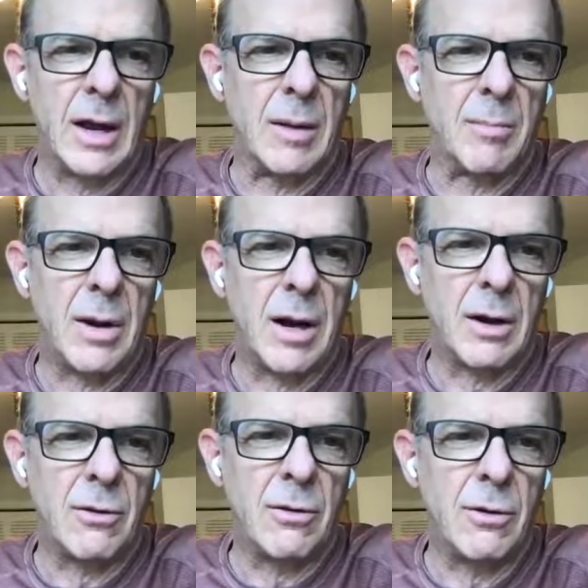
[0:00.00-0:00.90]
and
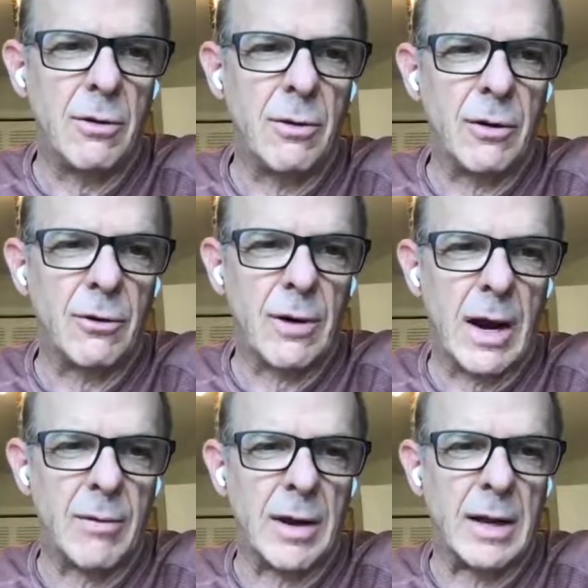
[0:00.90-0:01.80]
puck 2 is
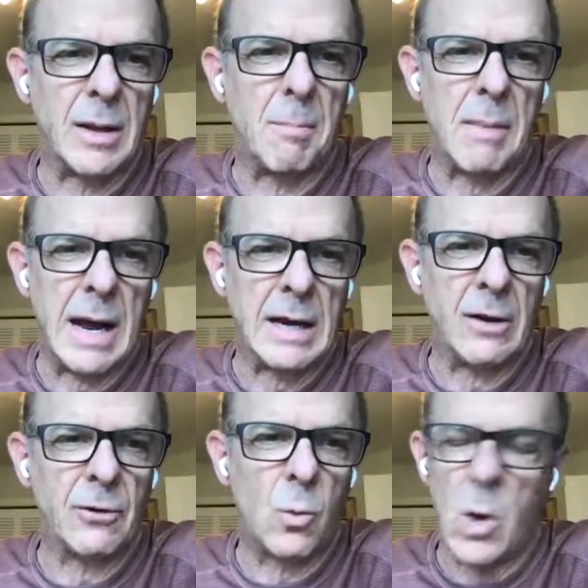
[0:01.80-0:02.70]
traveling in the
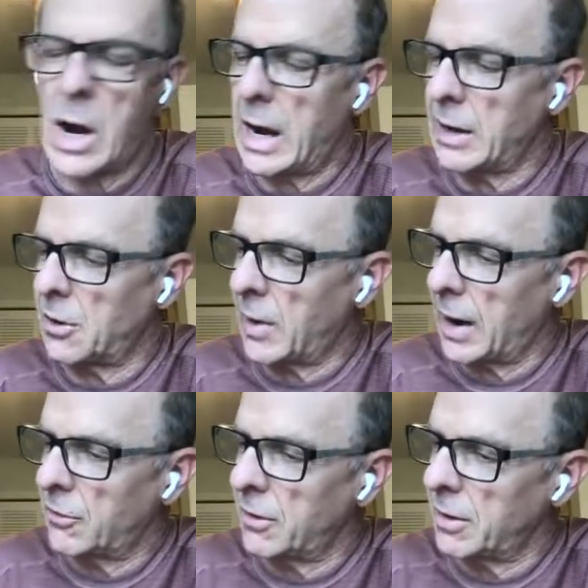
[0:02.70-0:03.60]
minus y
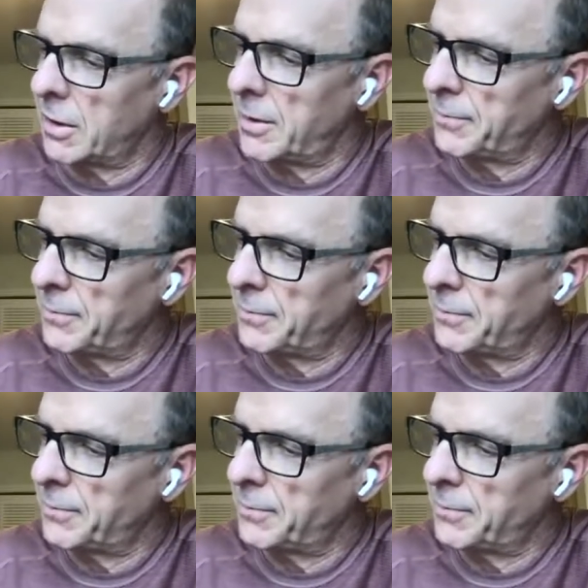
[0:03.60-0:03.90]
direction,